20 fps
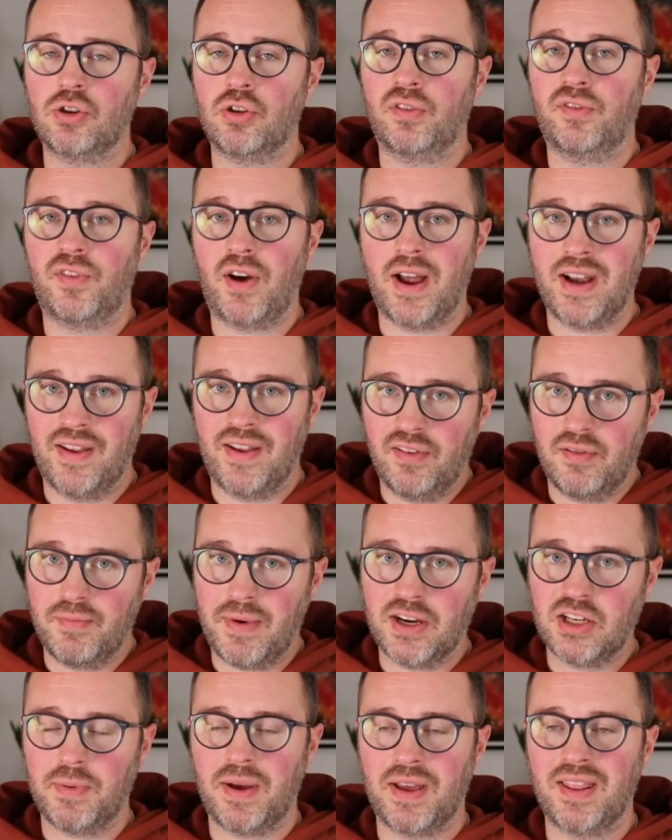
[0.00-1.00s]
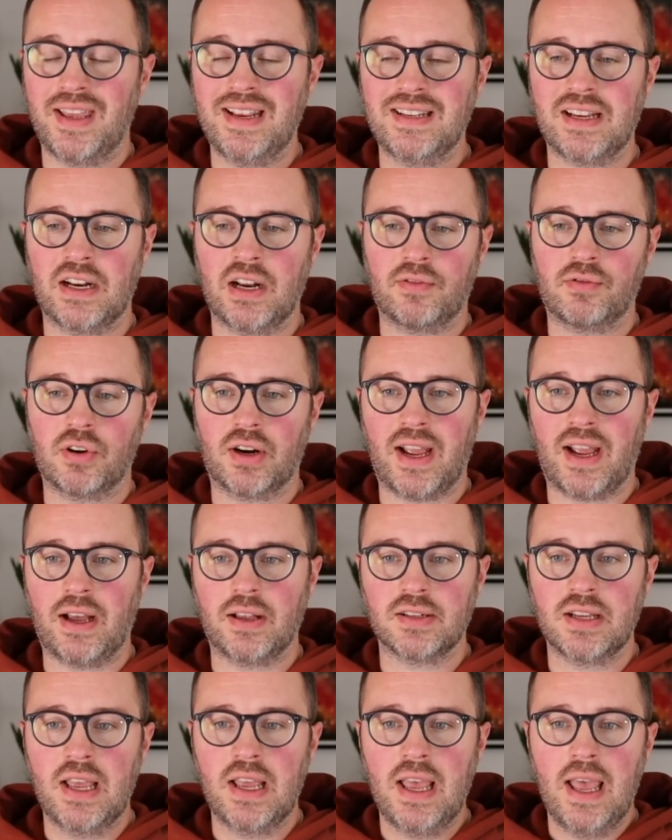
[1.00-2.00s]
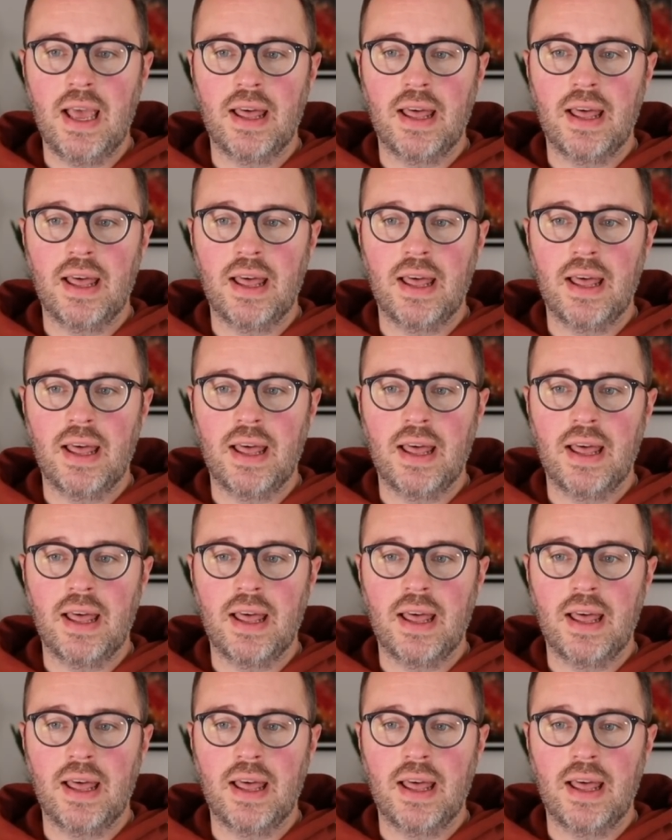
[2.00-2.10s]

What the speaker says: You'll find information about these and other accounts.